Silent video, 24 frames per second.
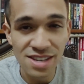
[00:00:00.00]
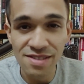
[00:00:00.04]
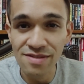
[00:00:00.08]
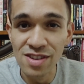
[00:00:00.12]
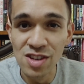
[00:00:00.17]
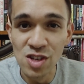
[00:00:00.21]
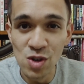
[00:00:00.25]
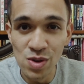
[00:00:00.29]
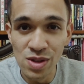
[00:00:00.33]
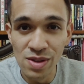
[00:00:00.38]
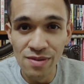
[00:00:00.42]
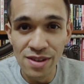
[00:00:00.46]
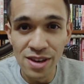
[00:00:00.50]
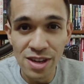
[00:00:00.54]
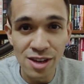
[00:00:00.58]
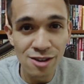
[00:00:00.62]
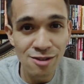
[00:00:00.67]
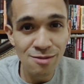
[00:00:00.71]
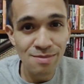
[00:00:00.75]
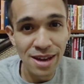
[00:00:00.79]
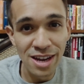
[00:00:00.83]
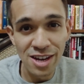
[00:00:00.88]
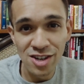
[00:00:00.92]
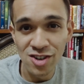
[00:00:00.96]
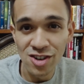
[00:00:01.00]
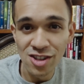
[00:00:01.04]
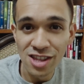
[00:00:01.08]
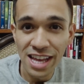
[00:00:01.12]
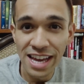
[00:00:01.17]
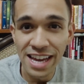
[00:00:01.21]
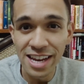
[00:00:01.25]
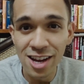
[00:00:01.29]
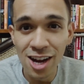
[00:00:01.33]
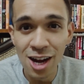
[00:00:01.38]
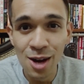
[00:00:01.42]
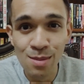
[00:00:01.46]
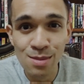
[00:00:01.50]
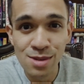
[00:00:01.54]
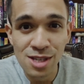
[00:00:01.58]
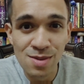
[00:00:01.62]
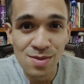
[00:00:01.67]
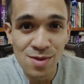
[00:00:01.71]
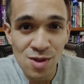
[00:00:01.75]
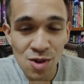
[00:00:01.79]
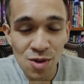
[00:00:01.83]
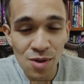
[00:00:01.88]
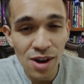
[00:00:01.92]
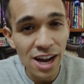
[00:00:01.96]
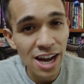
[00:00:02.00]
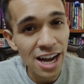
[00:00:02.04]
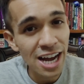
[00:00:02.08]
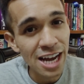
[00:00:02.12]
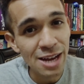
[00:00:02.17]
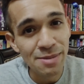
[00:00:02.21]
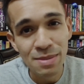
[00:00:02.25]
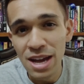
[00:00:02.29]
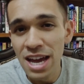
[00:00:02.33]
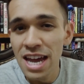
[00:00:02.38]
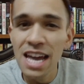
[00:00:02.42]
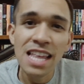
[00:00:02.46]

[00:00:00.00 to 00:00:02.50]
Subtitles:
if you enjoyed the video, make sure to like, comment, subscribe.